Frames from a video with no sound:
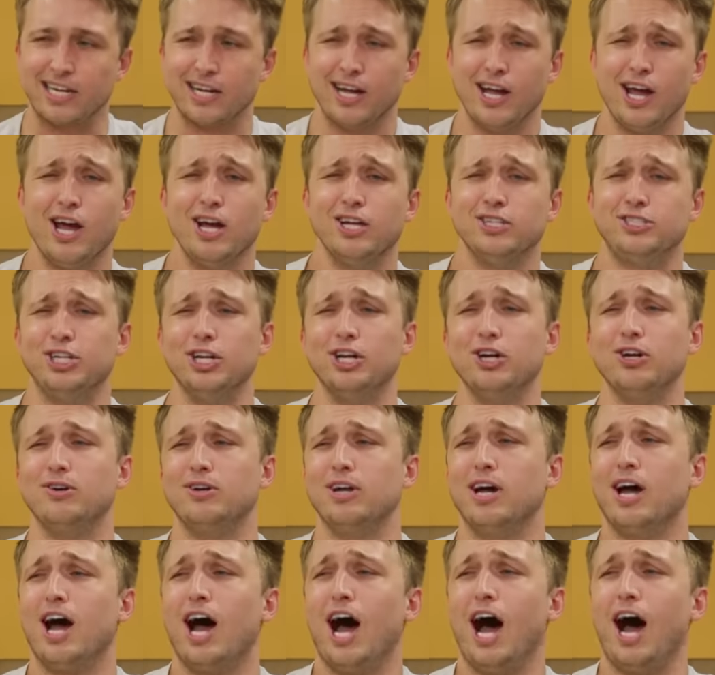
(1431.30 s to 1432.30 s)
dude,
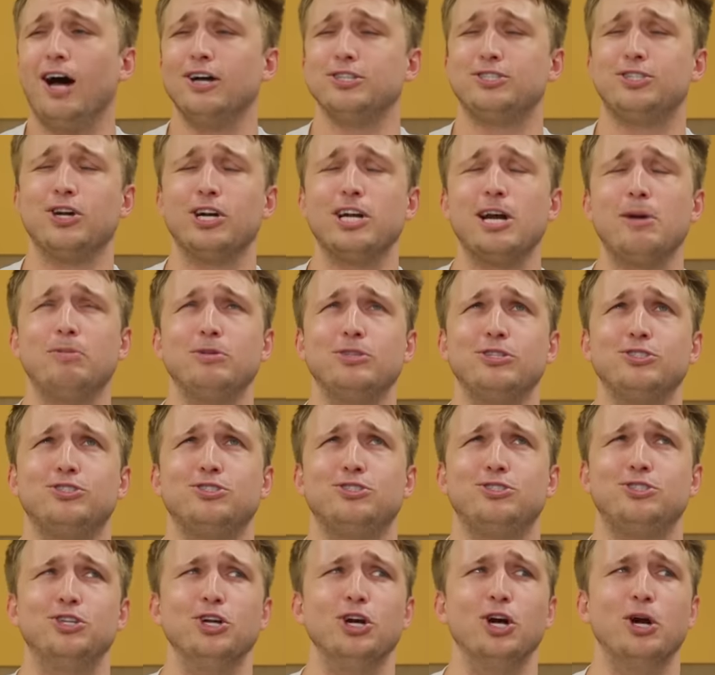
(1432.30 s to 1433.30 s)
I was hooking up with this
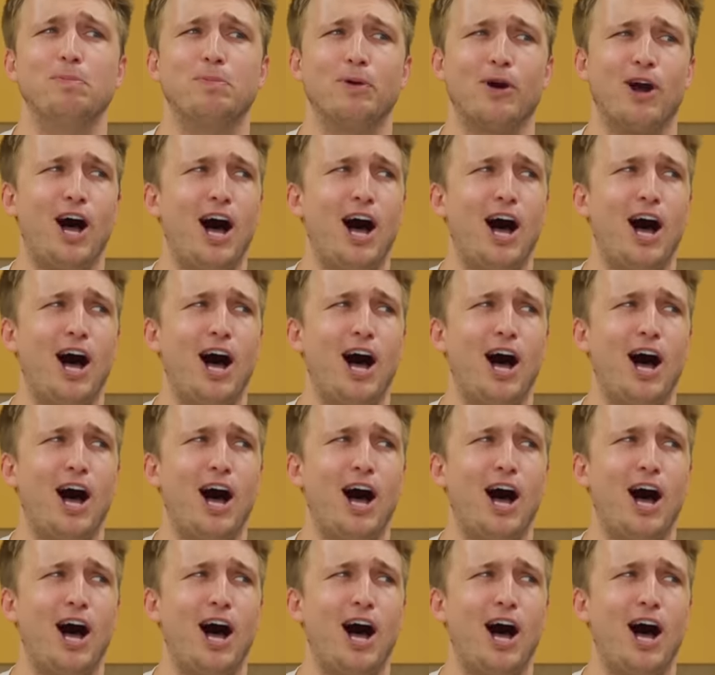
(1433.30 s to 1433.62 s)
super